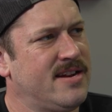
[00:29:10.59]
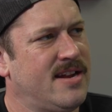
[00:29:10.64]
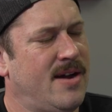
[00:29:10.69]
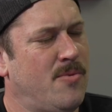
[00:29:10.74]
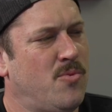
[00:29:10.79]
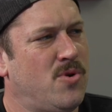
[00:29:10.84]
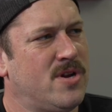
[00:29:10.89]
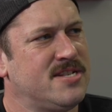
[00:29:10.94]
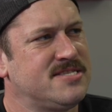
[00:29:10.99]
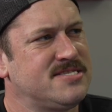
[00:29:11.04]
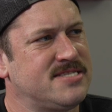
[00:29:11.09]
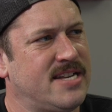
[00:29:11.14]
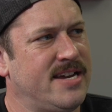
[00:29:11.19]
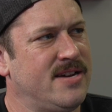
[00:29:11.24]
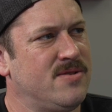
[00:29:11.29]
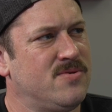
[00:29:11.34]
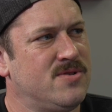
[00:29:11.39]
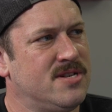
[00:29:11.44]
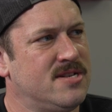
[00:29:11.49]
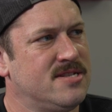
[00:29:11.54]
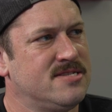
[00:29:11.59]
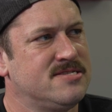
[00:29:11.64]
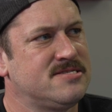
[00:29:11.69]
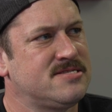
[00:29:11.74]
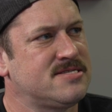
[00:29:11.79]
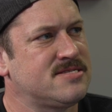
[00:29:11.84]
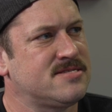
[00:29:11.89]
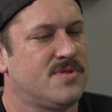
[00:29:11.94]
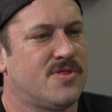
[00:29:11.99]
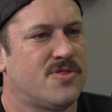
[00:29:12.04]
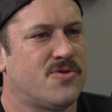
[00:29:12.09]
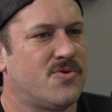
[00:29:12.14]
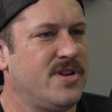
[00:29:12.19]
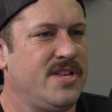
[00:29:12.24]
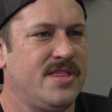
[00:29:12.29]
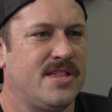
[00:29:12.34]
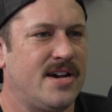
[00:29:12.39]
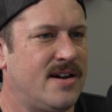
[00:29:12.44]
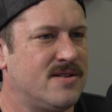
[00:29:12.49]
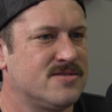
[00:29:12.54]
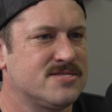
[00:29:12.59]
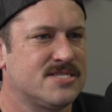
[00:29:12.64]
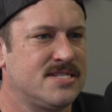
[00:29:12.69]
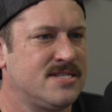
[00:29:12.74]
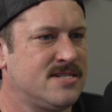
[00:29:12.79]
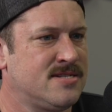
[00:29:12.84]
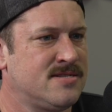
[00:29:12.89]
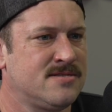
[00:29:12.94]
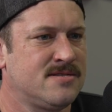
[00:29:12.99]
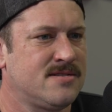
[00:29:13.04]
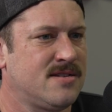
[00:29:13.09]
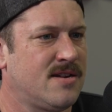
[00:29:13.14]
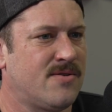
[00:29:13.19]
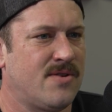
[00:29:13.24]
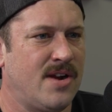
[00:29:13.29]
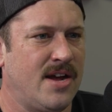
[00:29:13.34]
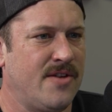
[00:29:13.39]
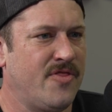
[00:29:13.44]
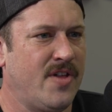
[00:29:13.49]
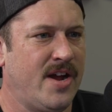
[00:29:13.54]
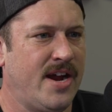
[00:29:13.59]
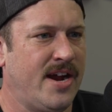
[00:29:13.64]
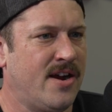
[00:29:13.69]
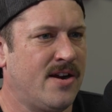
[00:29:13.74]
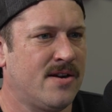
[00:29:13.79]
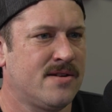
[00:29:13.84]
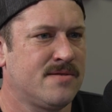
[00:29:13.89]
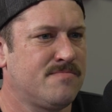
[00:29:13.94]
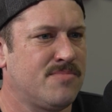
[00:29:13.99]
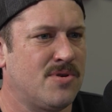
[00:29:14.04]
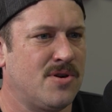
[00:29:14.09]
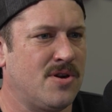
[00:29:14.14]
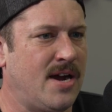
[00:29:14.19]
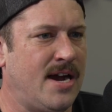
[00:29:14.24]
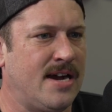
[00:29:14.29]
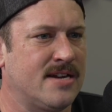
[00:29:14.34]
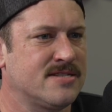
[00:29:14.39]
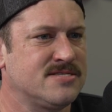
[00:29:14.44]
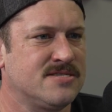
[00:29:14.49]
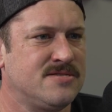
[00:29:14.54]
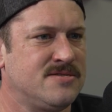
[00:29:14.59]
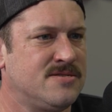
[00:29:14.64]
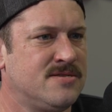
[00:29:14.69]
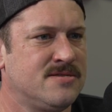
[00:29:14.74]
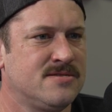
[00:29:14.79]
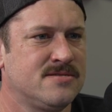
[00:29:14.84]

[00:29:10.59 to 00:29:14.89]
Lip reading: I want to say it was $3,000 around there per axle.